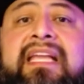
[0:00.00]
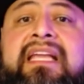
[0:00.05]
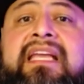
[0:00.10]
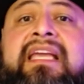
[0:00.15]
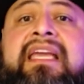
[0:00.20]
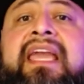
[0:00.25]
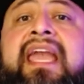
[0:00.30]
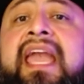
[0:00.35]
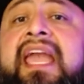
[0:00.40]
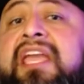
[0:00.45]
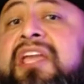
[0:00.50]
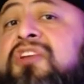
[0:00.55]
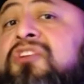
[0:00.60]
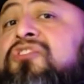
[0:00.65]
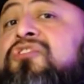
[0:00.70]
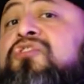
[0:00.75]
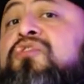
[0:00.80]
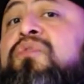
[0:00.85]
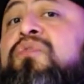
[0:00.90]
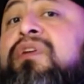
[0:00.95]
can you
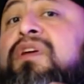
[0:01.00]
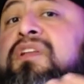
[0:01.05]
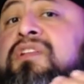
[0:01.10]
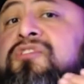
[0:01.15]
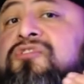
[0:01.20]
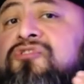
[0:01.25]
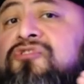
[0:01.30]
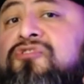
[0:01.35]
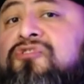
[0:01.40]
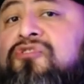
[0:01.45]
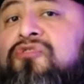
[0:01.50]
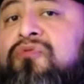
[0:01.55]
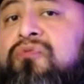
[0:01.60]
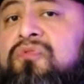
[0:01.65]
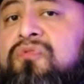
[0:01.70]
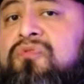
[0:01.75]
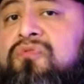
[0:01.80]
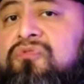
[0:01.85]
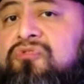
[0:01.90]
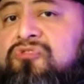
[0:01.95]
do it
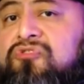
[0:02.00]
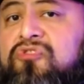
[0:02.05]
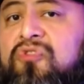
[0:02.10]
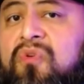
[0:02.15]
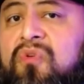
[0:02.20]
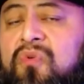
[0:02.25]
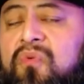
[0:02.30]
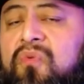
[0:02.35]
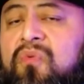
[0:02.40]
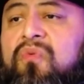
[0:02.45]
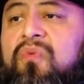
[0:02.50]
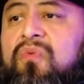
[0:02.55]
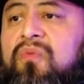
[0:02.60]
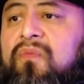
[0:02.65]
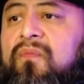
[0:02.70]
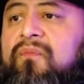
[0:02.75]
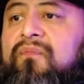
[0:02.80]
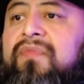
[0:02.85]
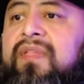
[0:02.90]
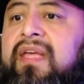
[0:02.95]
so so
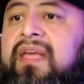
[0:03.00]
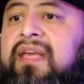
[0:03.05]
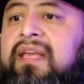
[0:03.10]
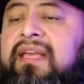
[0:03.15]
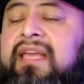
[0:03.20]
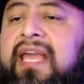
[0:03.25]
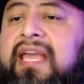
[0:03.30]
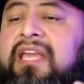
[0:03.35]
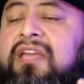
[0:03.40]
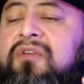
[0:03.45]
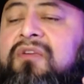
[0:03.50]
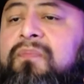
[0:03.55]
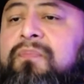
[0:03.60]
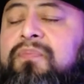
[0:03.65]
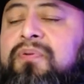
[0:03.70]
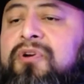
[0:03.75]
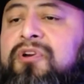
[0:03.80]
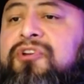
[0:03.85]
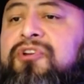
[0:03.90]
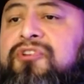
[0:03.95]
can you
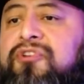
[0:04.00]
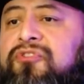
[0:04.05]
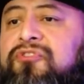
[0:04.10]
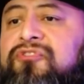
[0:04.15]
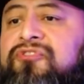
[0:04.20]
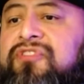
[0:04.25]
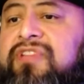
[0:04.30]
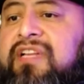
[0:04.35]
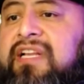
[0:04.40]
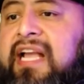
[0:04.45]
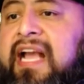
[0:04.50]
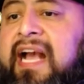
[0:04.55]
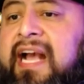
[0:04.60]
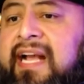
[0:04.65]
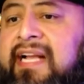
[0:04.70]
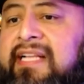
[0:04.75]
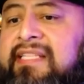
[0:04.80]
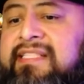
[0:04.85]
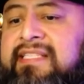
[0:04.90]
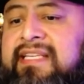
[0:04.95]
produce the
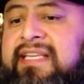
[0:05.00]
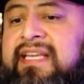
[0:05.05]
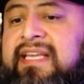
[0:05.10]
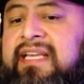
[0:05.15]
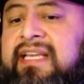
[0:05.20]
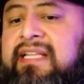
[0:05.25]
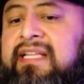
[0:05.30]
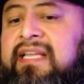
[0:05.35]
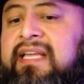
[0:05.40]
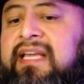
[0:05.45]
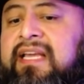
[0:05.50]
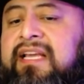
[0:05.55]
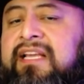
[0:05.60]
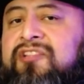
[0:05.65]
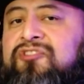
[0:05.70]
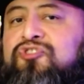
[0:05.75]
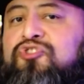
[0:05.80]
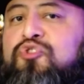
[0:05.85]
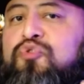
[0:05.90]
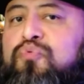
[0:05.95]
content
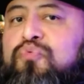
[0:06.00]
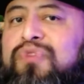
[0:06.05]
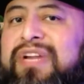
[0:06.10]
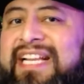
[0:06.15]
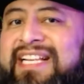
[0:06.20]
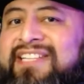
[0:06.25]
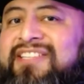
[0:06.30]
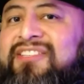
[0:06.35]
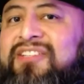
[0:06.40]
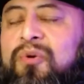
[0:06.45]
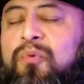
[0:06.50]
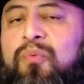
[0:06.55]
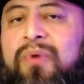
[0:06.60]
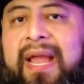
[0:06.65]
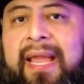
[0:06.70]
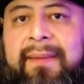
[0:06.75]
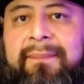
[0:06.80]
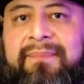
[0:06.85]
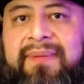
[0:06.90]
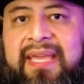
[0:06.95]
to reach the
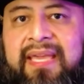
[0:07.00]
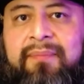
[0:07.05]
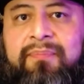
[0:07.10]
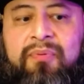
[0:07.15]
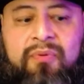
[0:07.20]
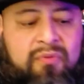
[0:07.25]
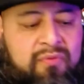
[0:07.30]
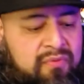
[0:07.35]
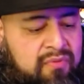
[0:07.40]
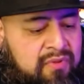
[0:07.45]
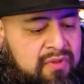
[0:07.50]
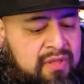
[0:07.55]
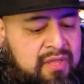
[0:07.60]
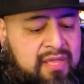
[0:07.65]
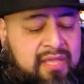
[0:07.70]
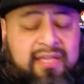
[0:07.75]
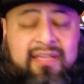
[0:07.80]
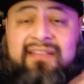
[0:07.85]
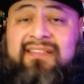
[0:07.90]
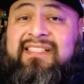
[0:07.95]
right people
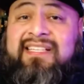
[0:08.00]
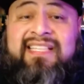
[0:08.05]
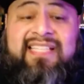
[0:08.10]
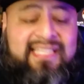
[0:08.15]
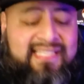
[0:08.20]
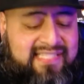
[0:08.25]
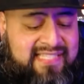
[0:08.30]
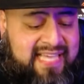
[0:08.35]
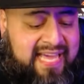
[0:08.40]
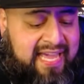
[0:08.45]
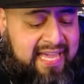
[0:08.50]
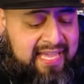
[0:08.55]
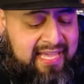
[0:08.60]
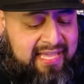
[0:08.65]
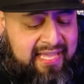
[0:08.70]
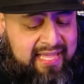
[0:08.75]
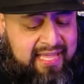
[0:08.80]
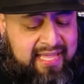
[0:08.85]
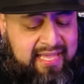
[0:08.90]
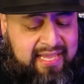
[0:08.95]
because to this day
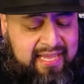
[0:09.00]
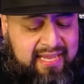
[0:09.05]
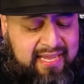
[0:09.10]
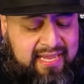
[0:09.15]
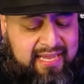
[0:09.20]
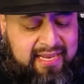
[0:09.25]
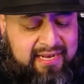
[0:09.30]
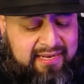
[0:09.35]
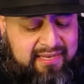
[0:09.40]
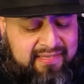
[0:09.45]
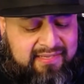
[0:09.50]
and this